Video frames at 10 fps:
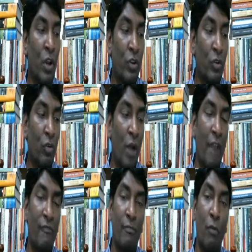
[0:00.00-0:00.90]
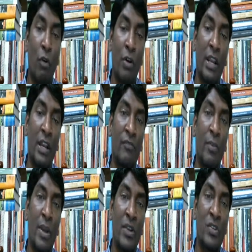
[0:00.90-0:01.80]
you have more
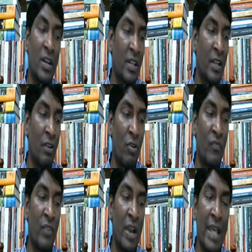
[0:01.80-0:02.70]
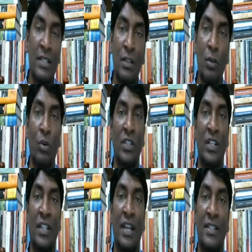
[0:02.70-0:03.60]
information, then you have less loss in
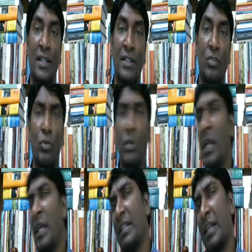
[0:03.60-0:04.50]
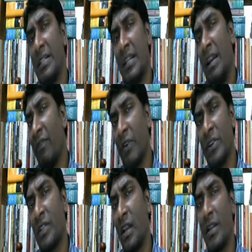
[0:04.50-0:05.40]
that sense. So there is an
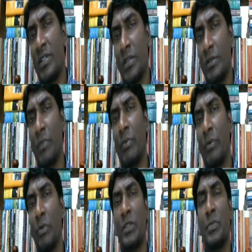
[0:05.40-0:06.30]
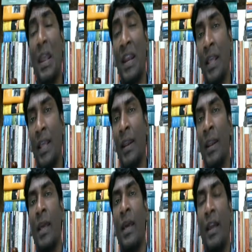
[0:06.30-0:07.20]
inverse relationship between spending in
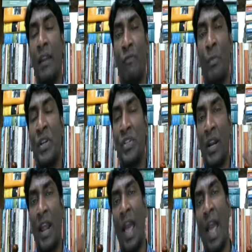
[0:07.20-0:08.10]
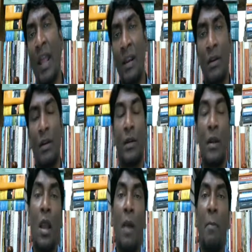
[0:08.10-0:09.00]
information and
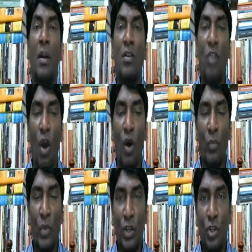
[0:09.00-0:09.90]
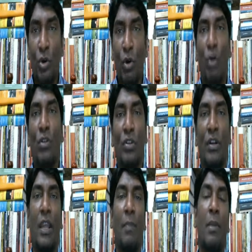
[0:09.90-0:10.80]
but no, we should also
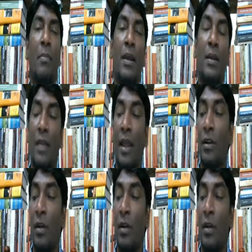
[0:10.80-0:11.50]
keep in mind that